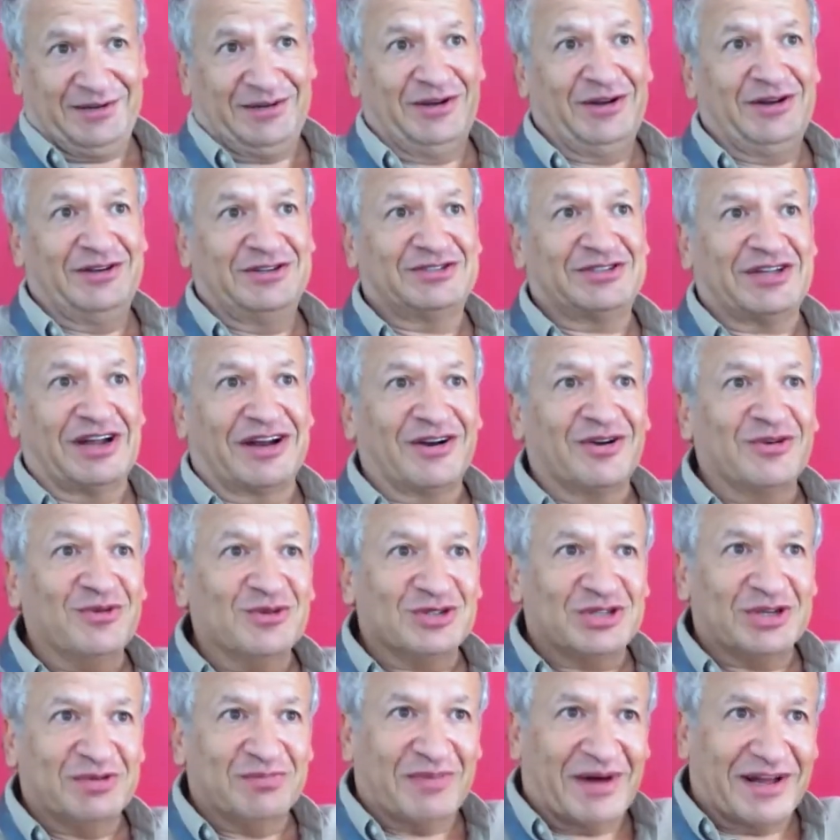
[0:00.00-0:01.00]
start
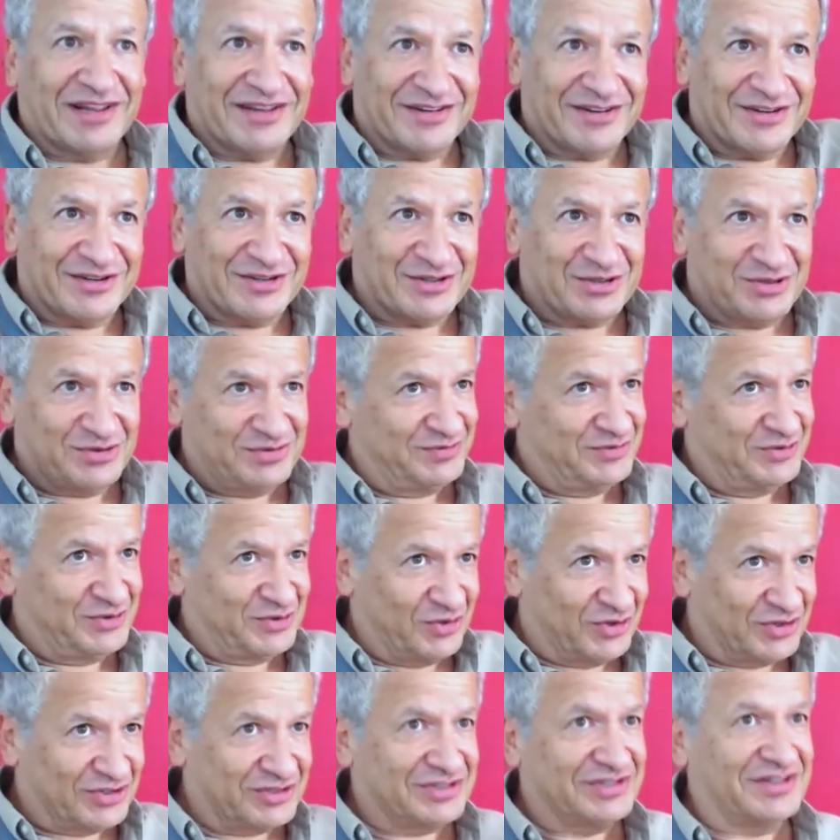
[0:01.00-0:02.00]
losing matter
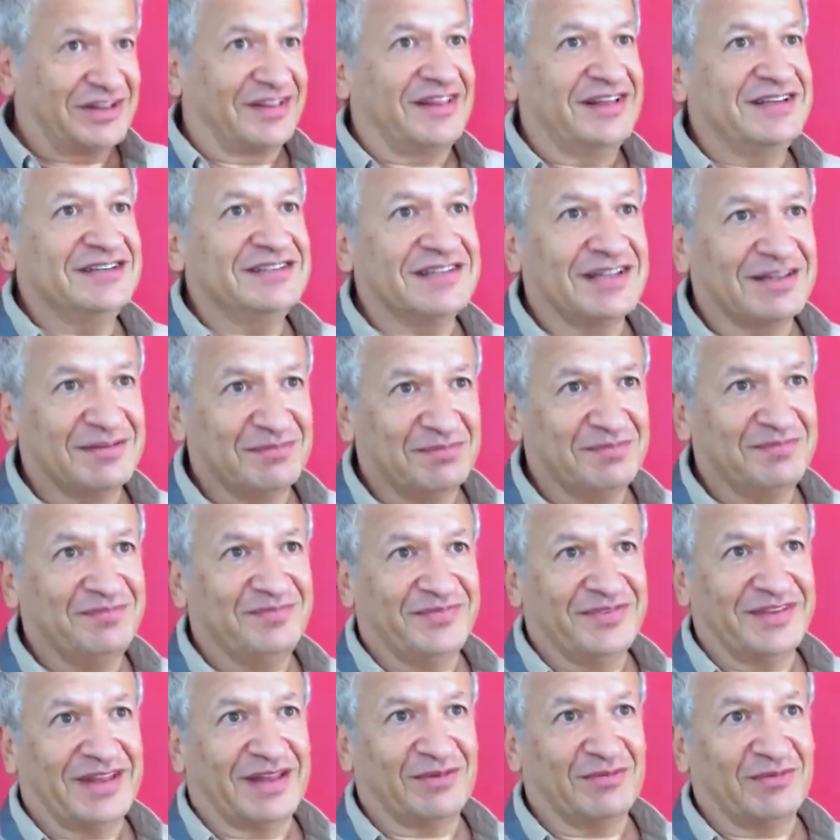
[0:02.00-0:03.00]
towards the things that,
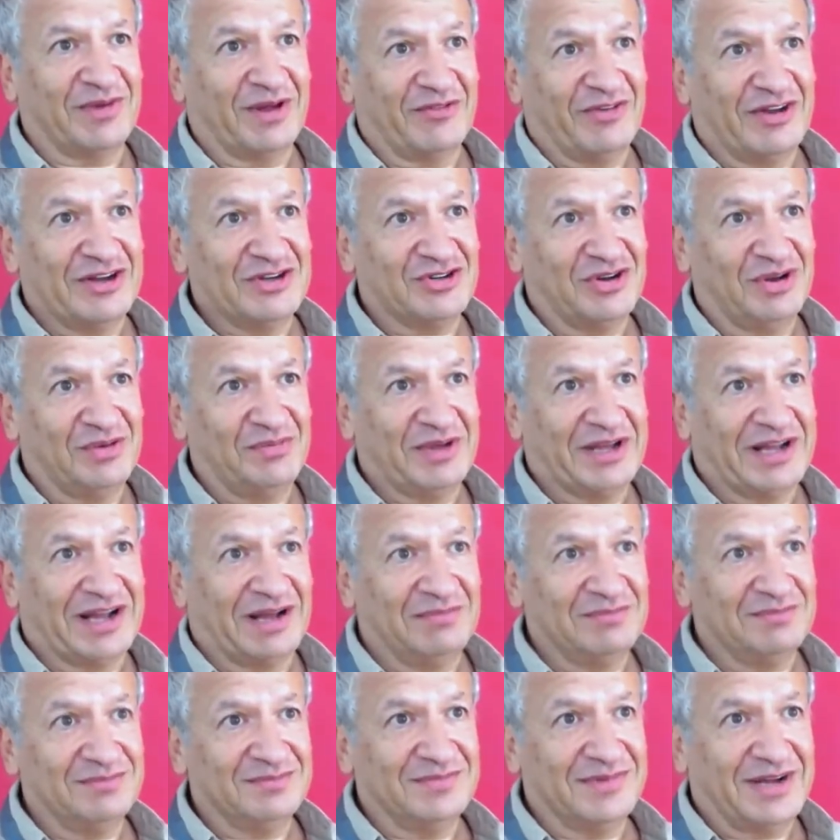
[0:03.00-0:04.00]
that eventually
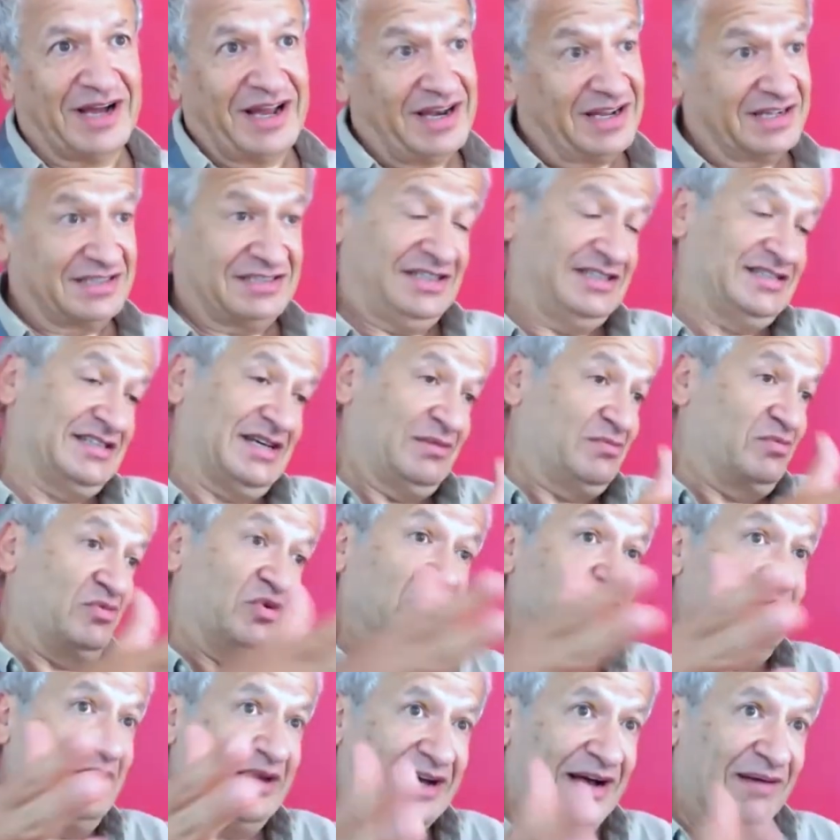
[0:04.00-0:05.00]
become galaxies and
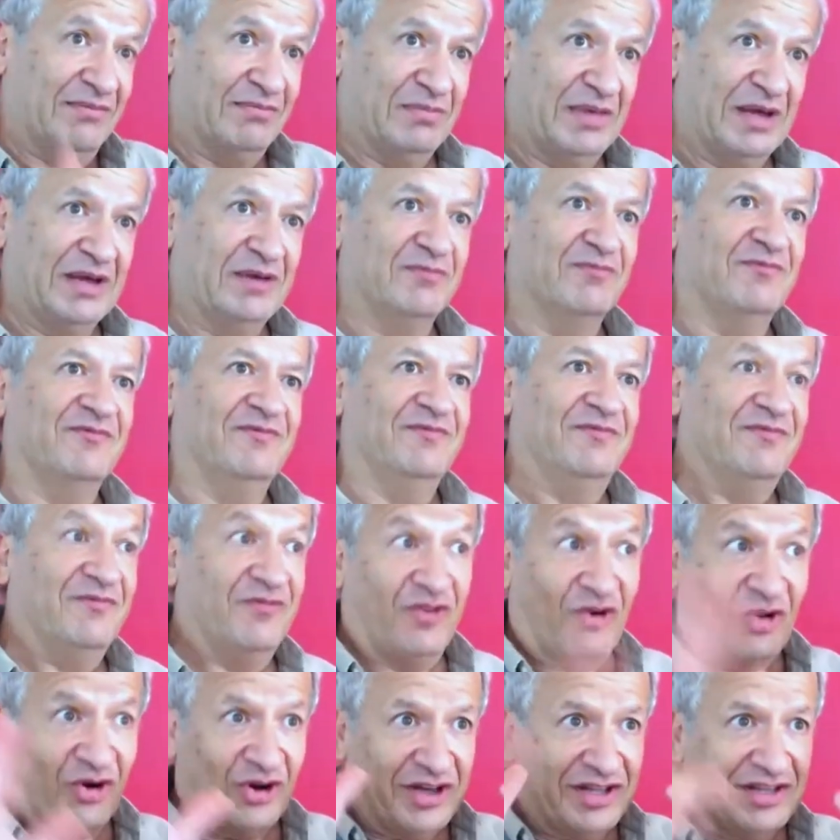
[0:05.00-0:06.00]
will become big
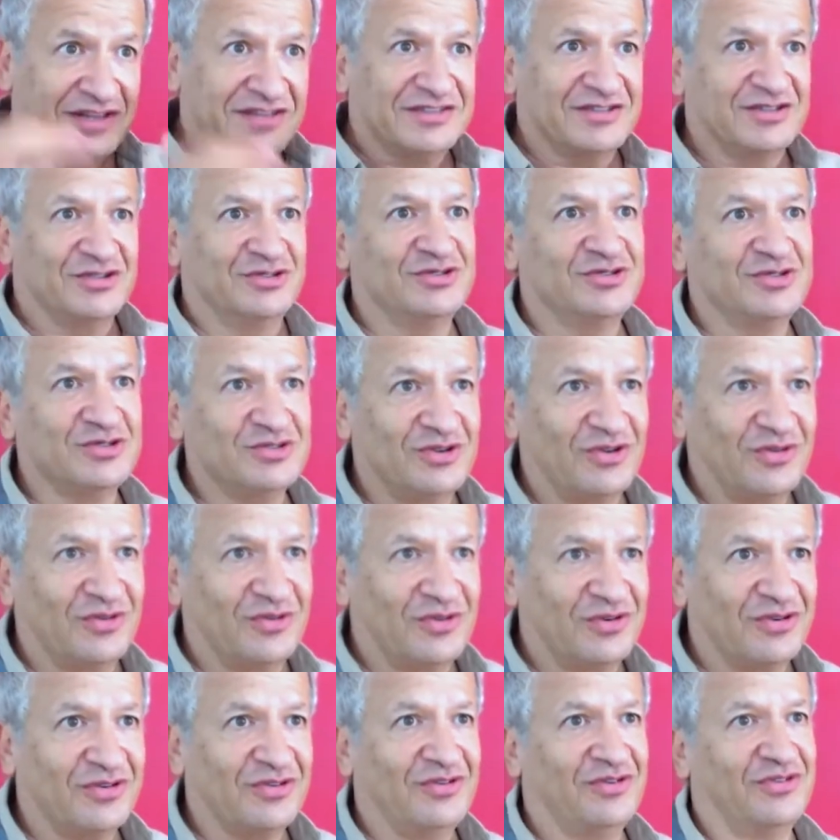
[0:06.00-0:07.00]
voids or,
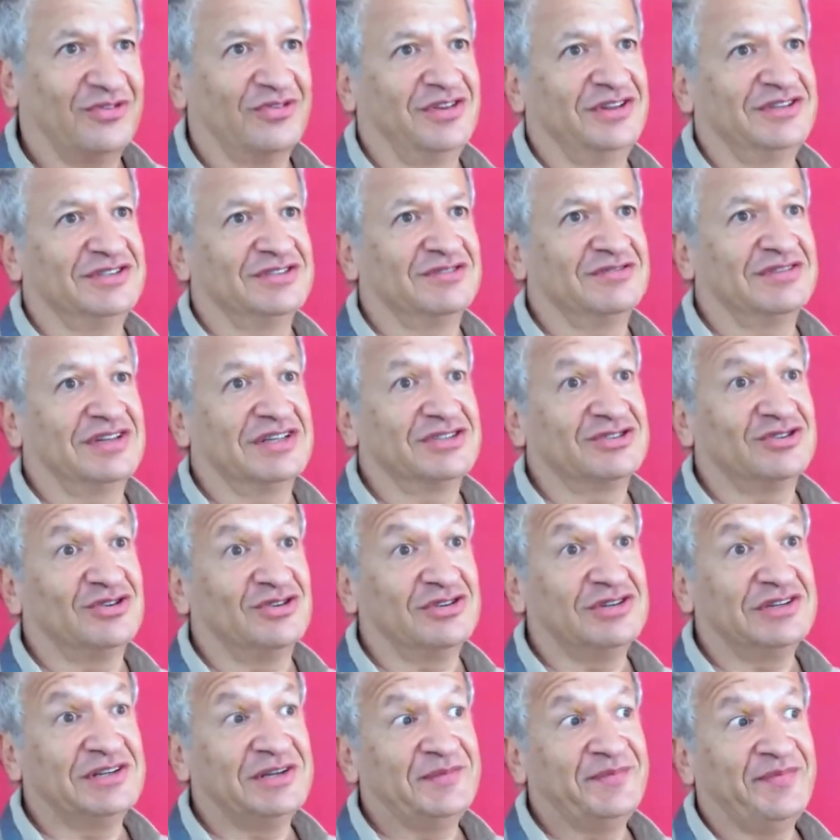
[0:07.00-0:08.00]
or, or things of that
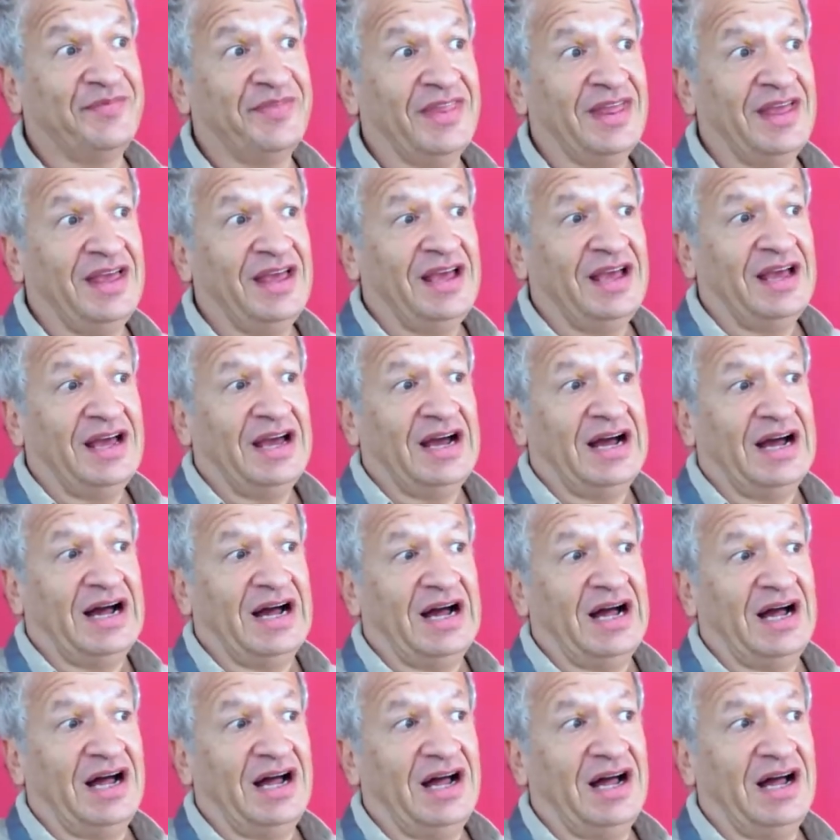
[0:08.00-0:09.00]
sort.
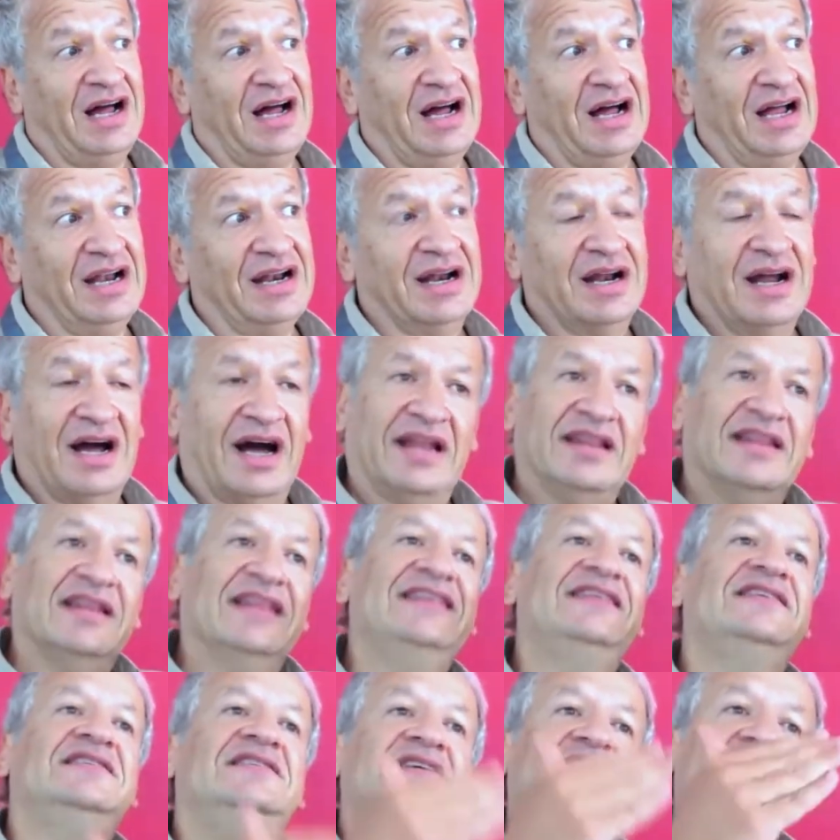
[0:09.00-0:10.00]
Uh, and and
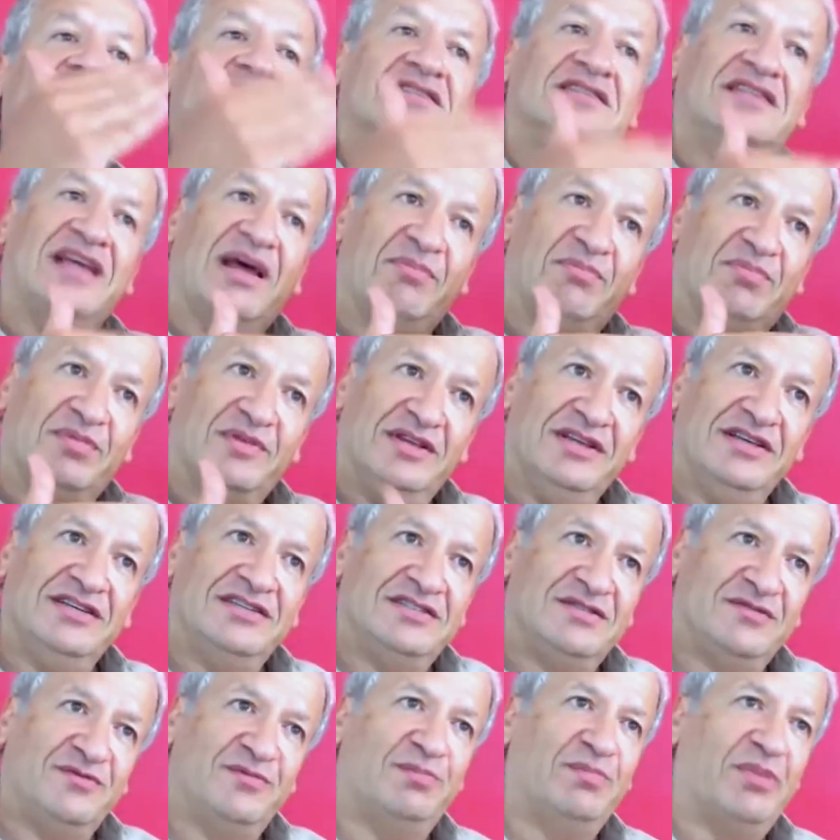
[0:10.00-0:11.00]
this step, this
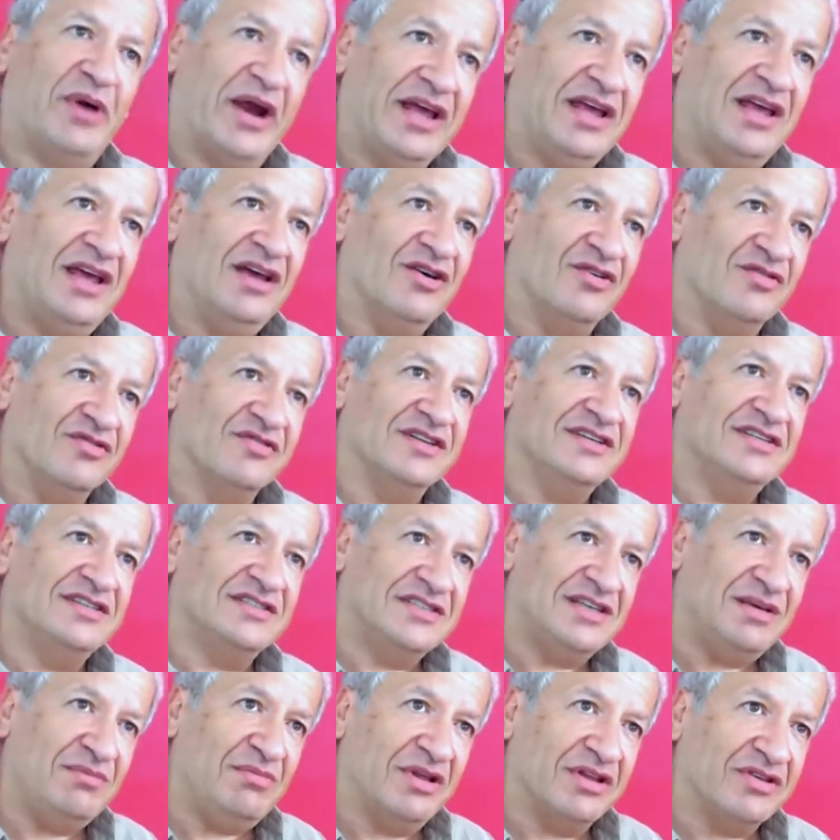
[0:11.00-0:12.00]
breaking of this
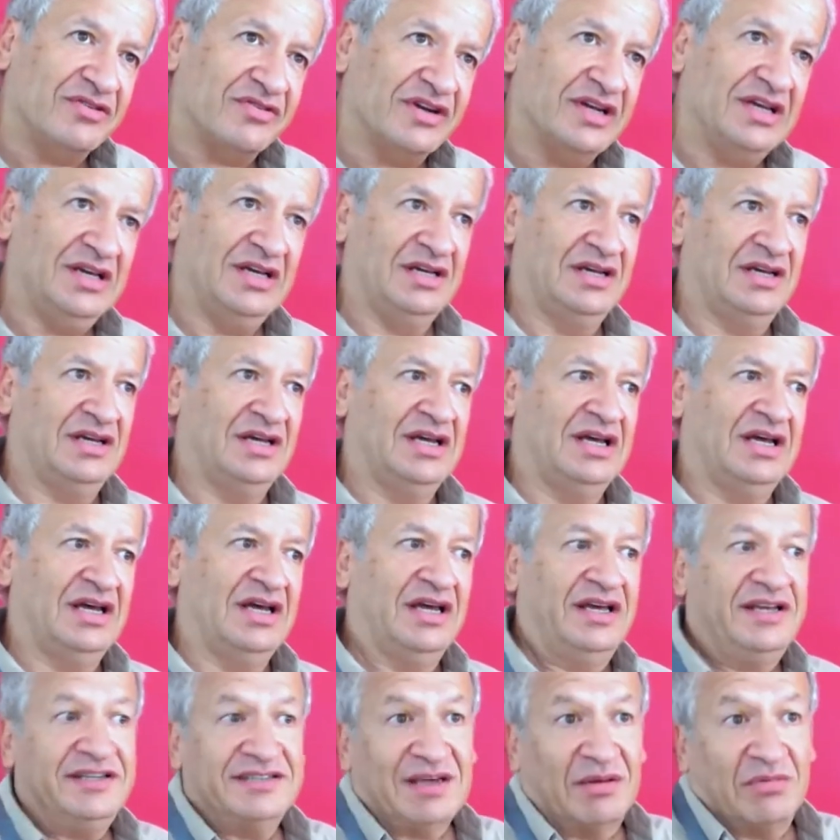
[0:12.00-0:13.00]
symmetry,
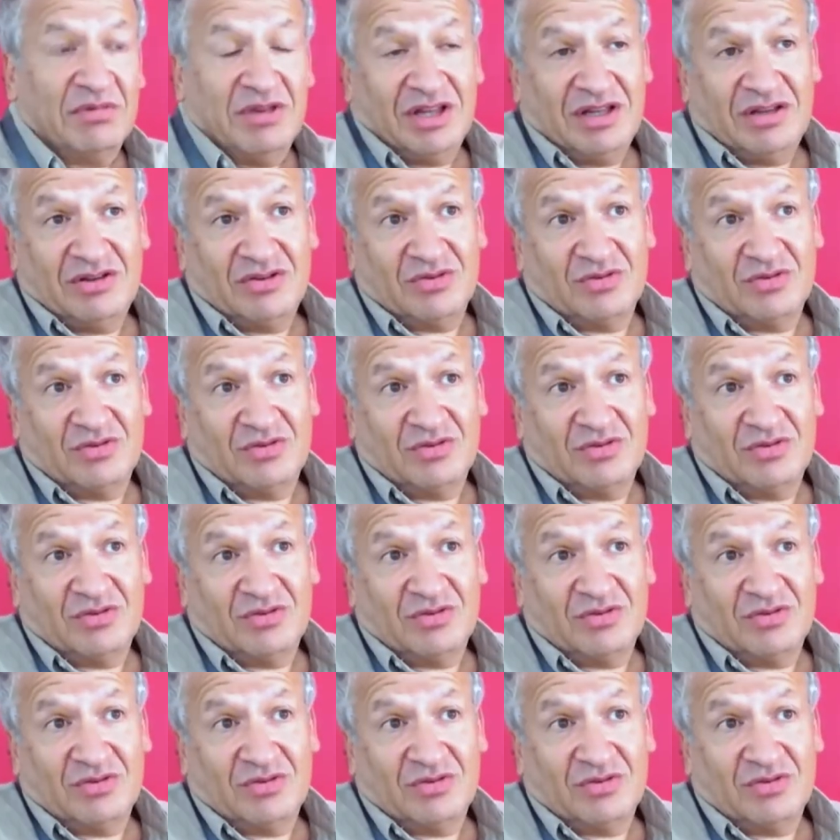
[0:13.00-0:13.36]
is something